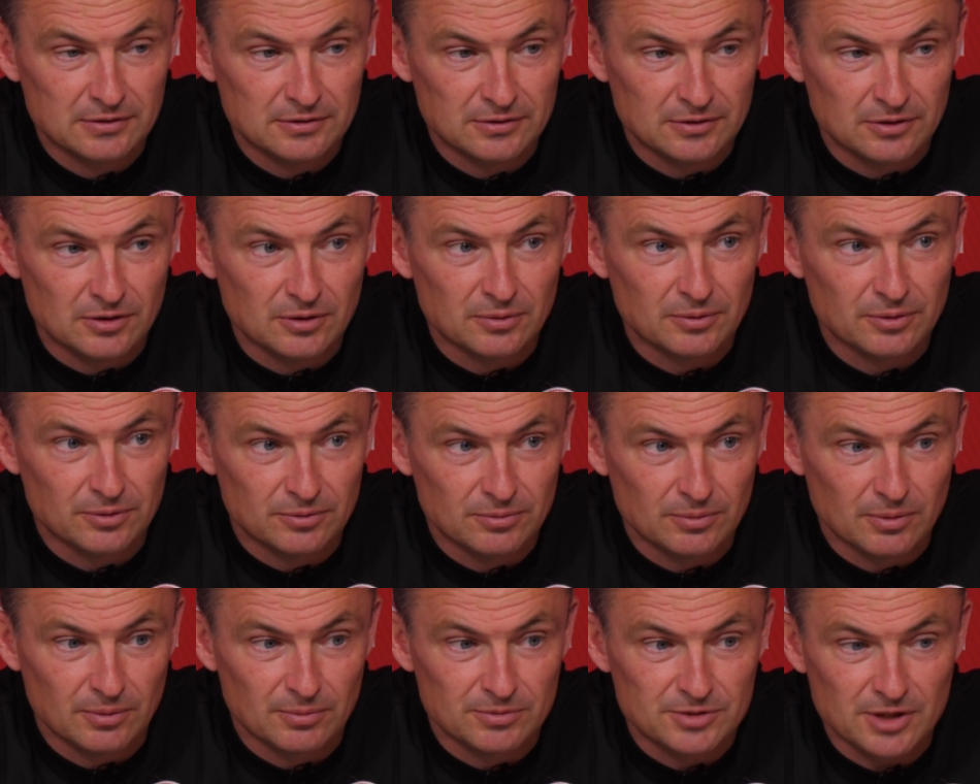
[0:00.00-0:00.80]
you know,
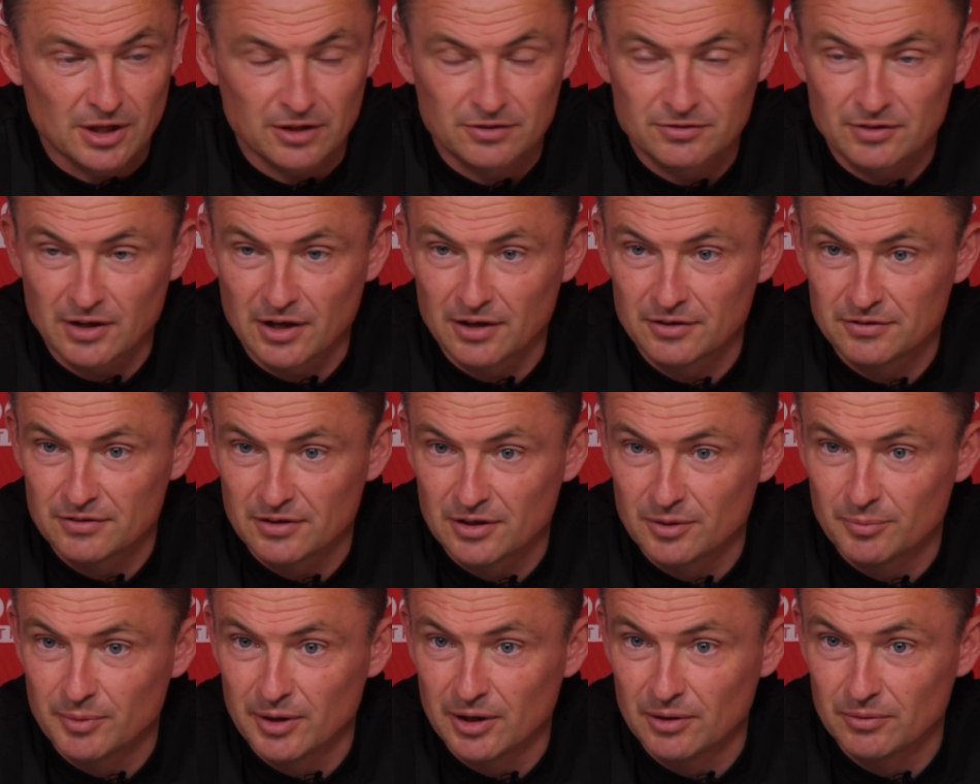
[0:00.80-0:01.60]
he was
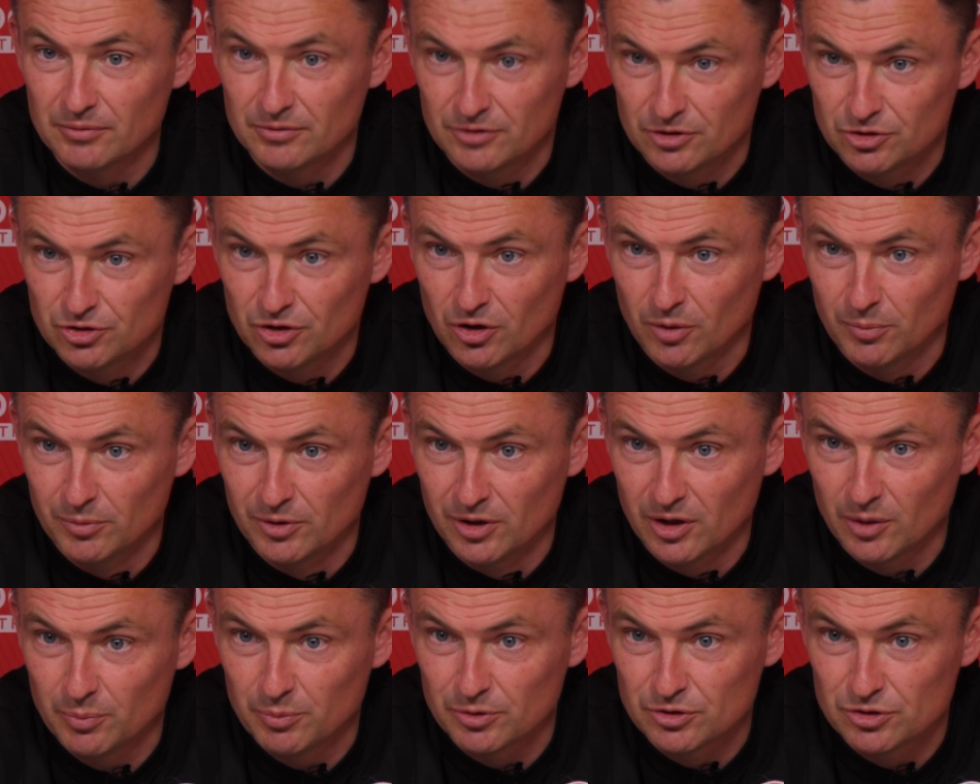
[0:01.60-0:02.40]
excited about the job
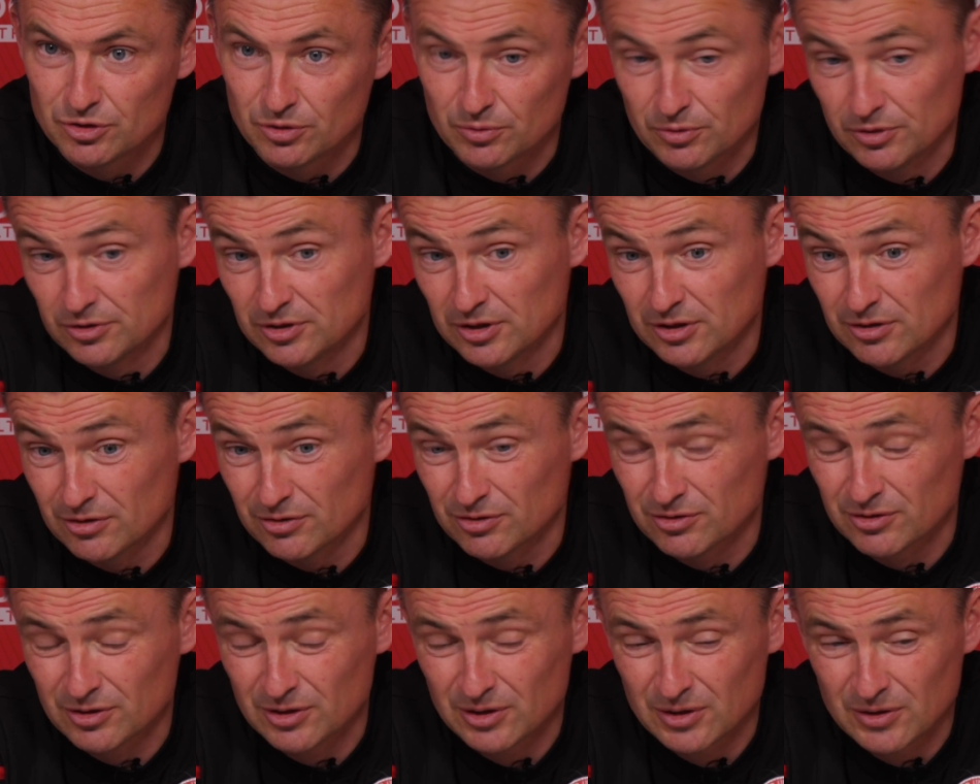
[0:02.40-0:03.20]
and the opportunity,
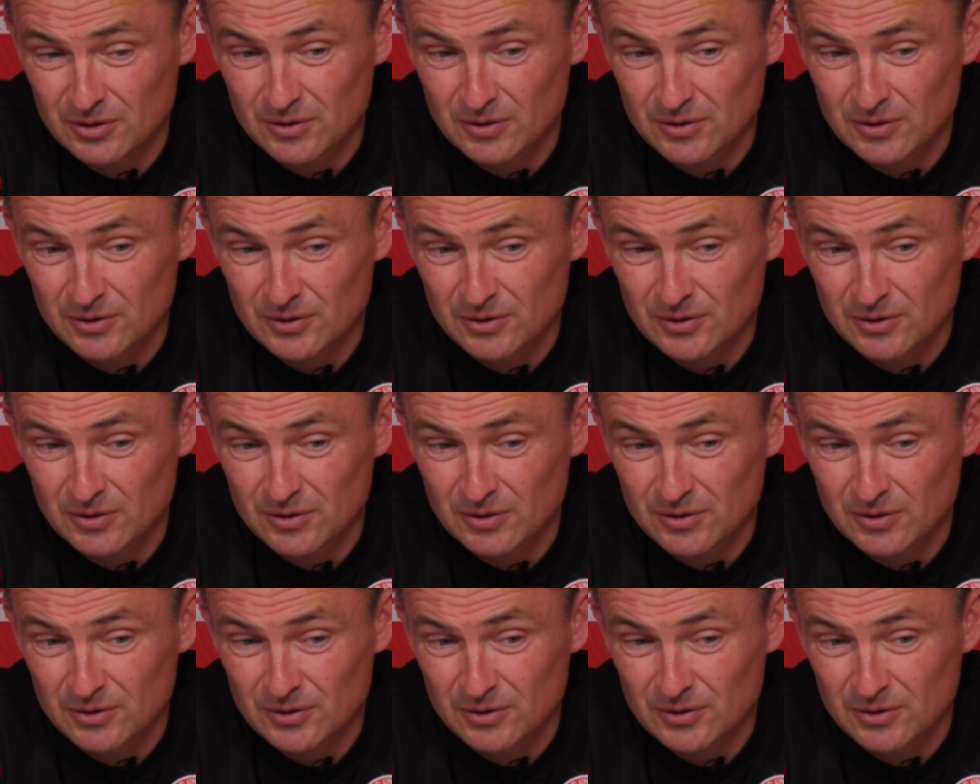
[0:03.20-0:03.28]
because,